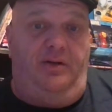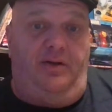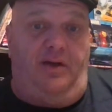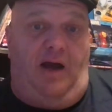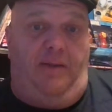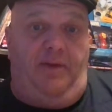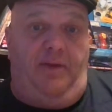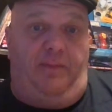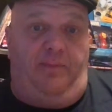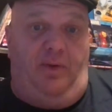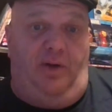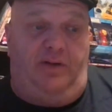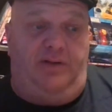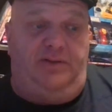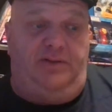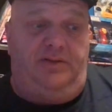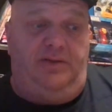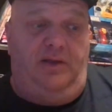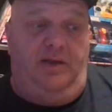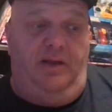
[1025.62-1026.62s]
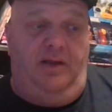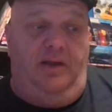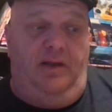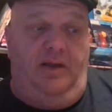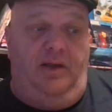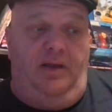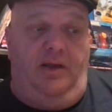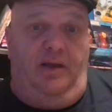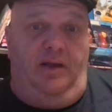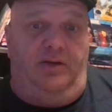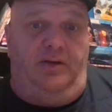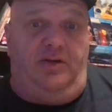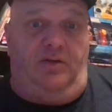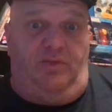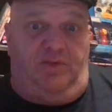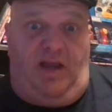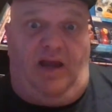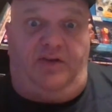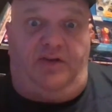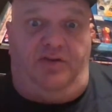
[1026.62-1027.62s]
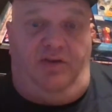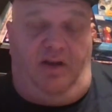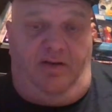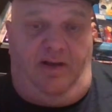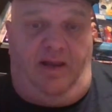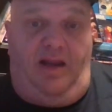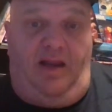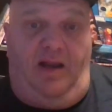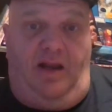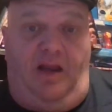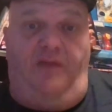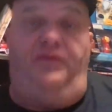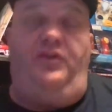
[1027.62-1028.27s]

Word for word: comic books. She was actually a nanny.